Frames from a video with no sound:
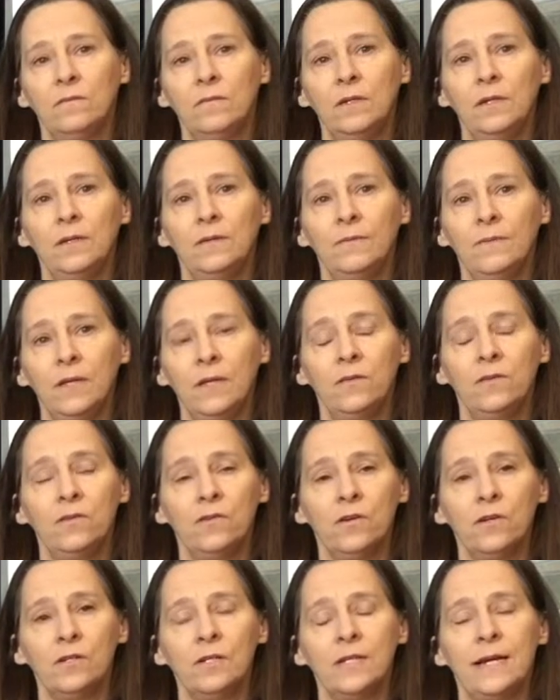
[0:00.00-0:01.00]
you know, in the
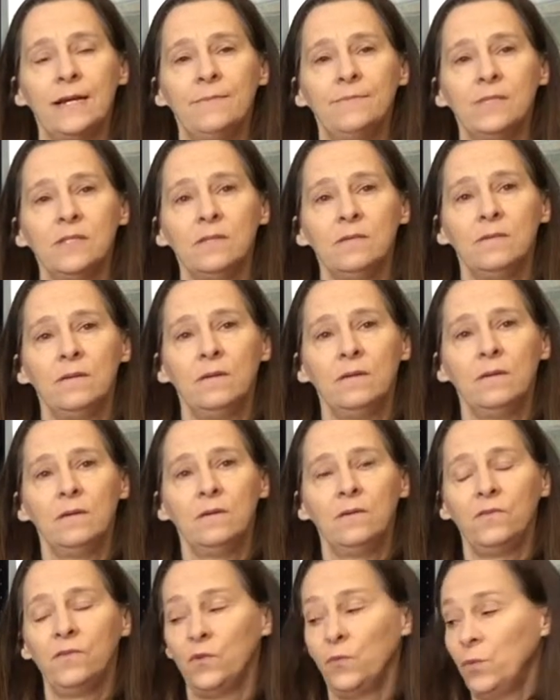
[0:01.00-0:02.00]
dark times.
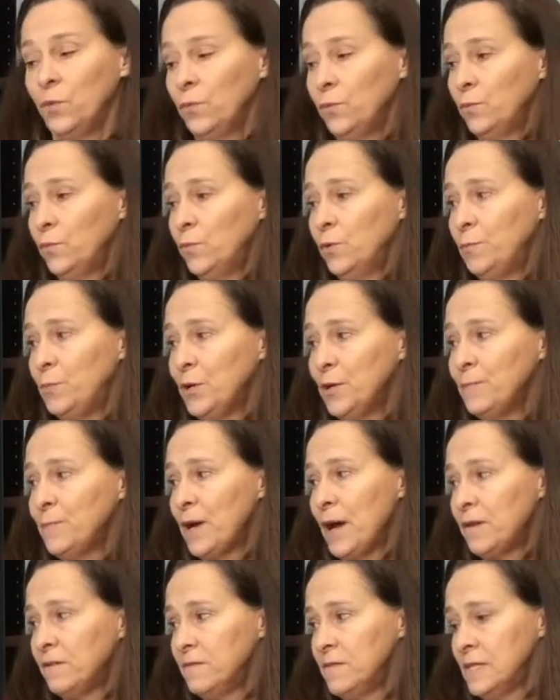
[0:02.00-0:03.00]
So we're, we're pretty
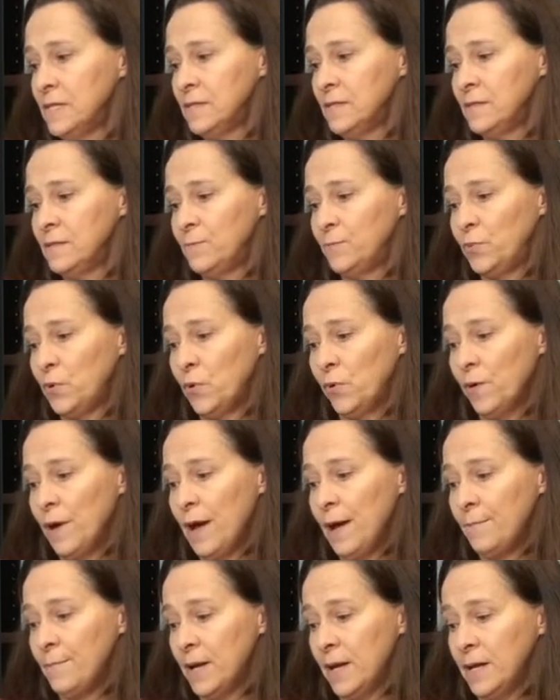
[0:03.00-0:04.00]
proud of this
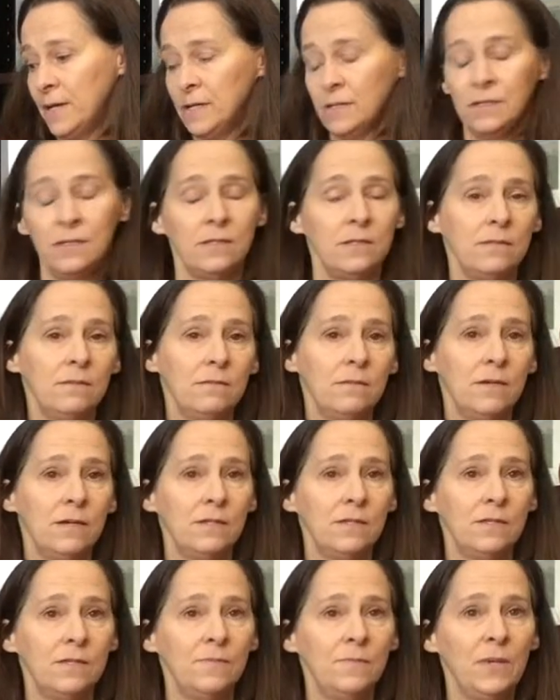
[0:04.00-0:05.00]
program and it's,
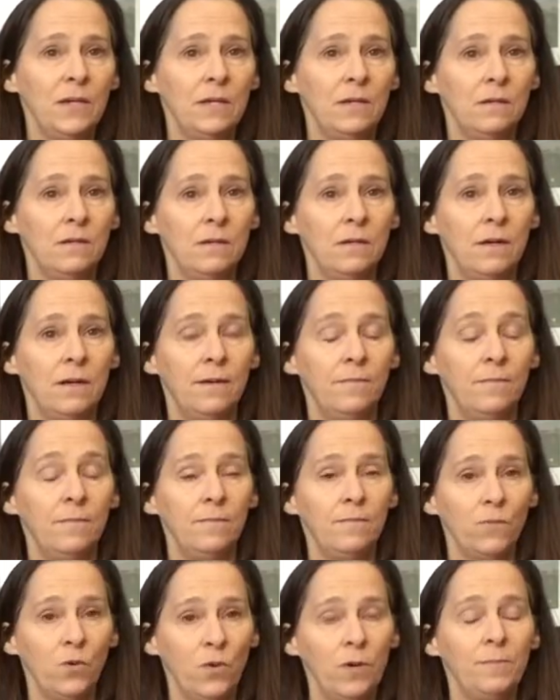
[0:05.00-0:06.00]
it's been uh,
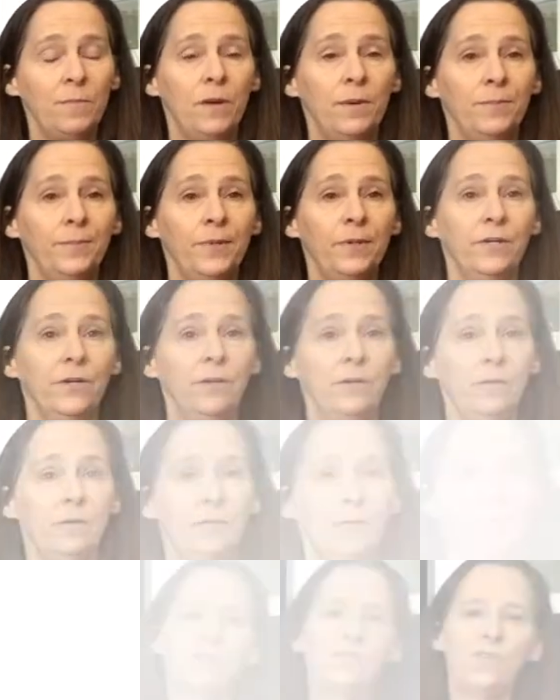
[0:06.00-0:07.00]
quite popular.
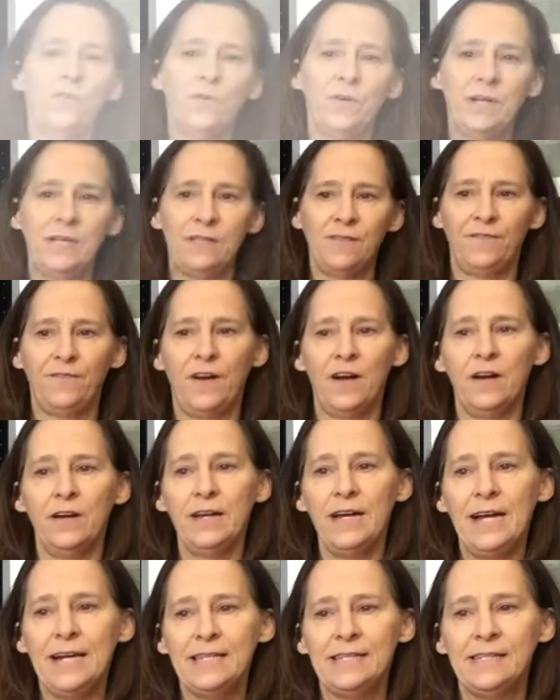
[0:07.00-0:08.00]
So as far
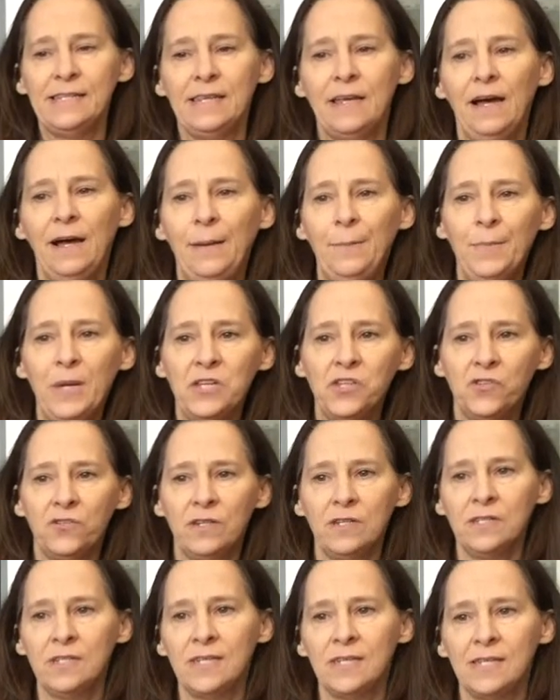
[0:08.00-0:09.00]
as uh,
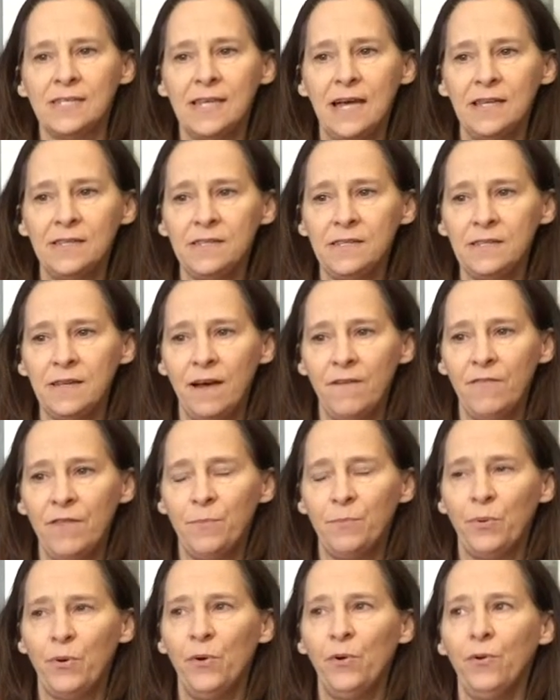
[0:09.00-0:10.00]
measuring success of the
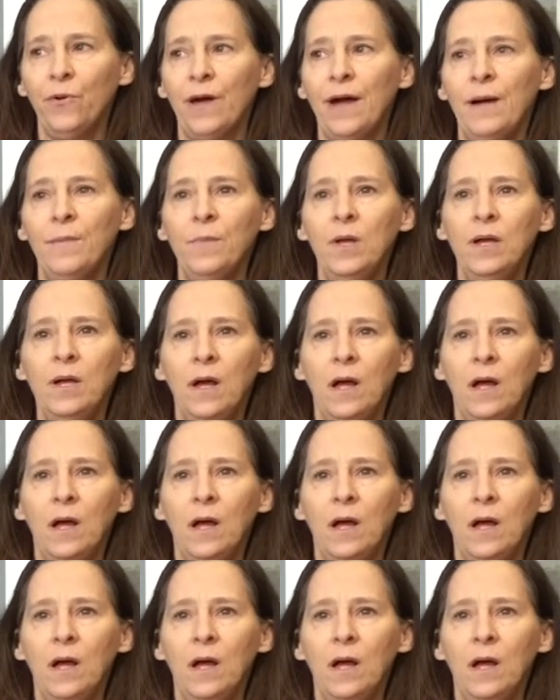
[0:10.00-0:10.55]
program,